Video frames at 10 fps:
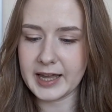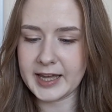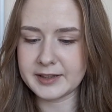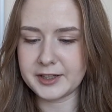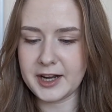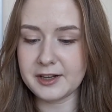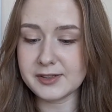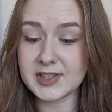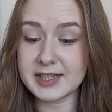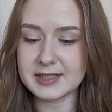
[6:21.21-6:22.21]
And the
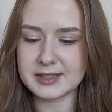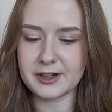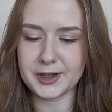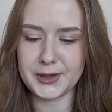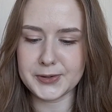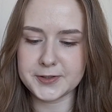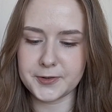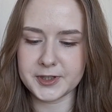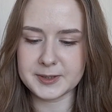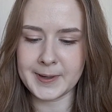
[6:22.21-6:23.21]
needle sizes that are used
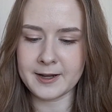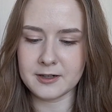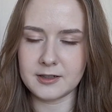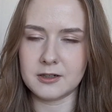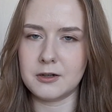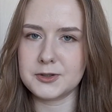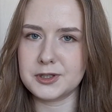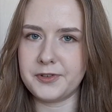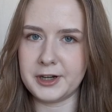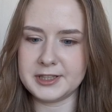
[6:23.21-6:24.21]
for this pattern are
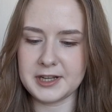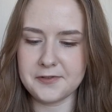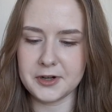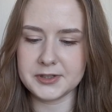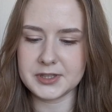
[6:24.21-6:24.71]
also very diverse.